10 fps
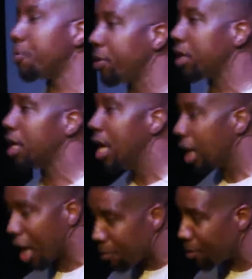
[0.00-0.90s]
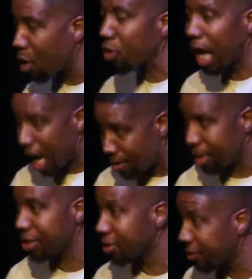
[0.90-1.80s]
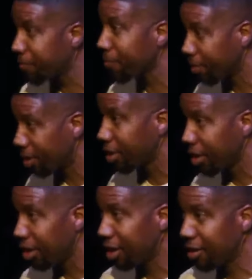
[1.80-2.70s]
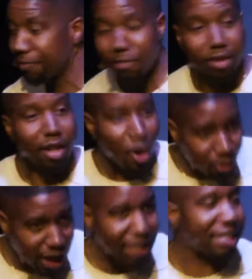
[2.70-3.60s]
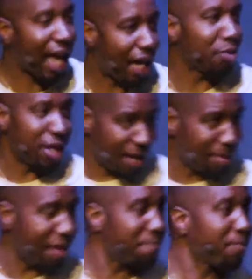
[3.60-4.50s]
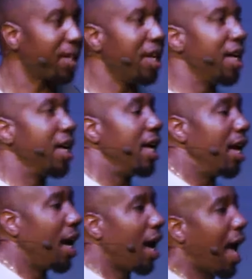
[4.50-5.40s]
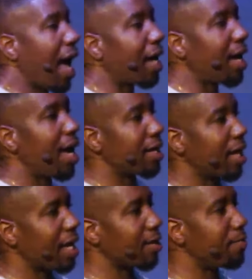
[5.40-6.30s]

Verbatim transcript: put a couple more commas on that salary. Amen? Uh, and as, as